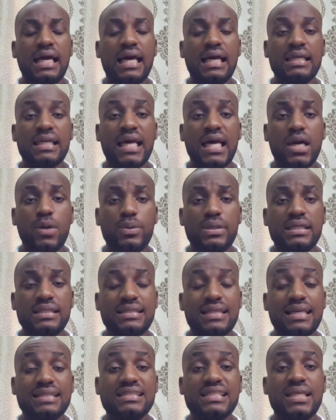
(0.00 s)
and how it
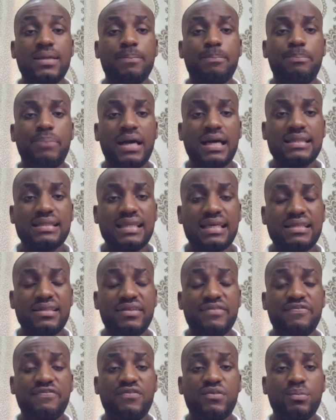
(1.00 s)
has impacted
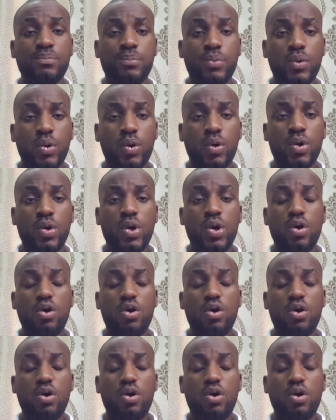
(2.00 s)
the football